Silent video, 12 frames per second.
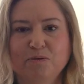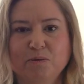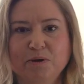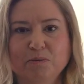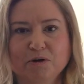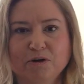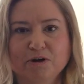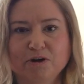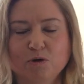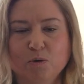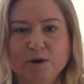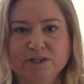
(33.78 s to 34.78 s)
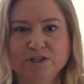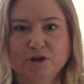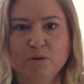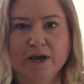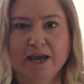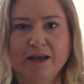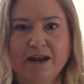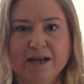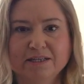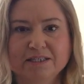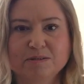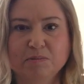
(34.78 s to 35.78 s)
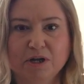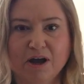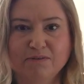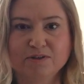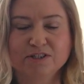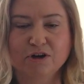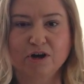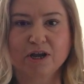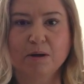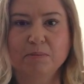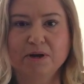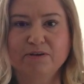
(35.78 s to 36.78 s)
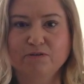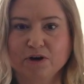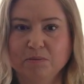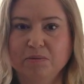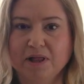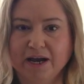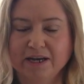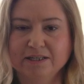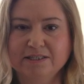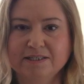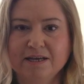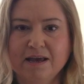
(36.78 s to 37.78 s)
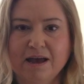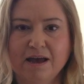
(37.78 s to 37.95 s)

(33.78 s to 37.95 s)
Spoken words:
we were going to go ahead and split off and start a company for compliance